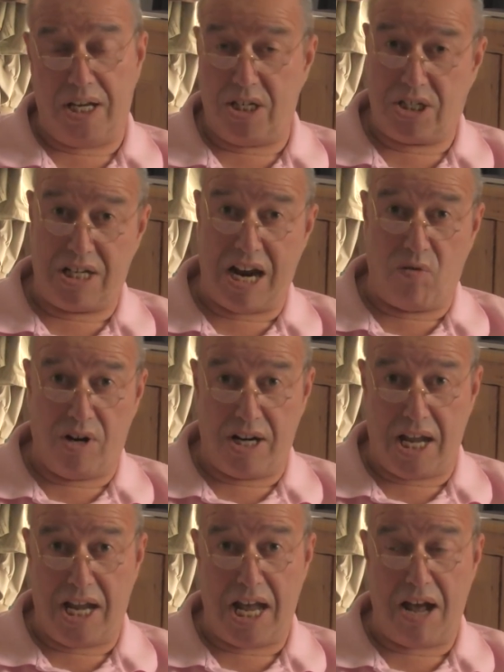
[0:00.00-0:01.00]
It's an hour and
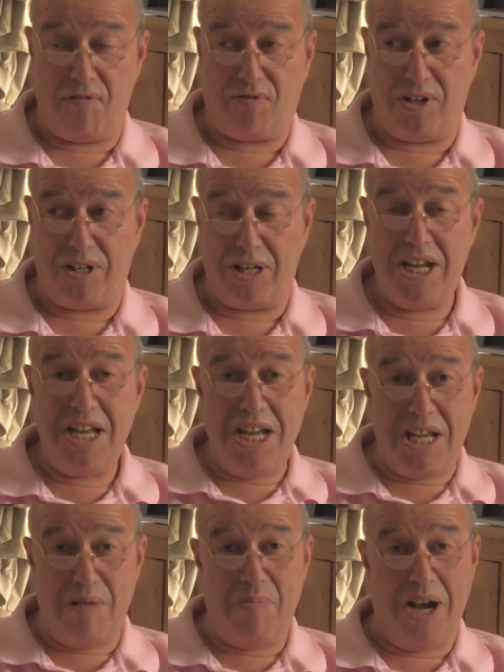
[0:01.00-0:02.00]
a half, and
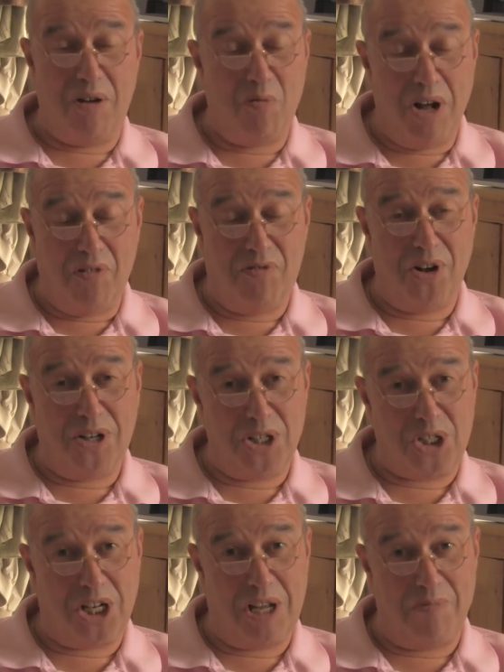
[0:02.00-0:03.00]
you might well fall
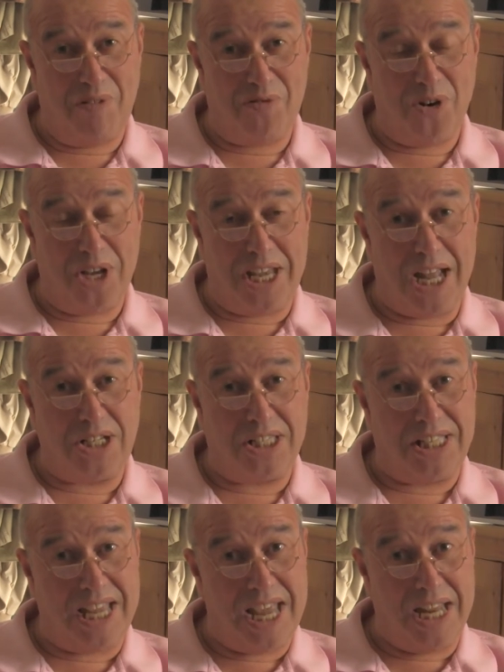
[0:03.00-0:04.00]
asleep before you get
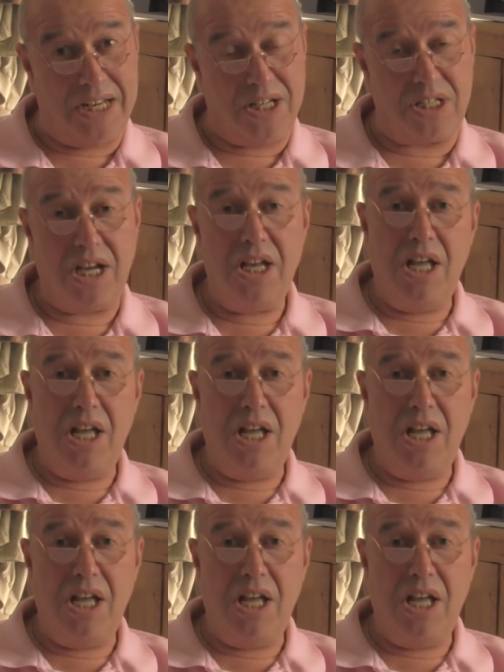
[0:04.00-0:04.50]
to the end.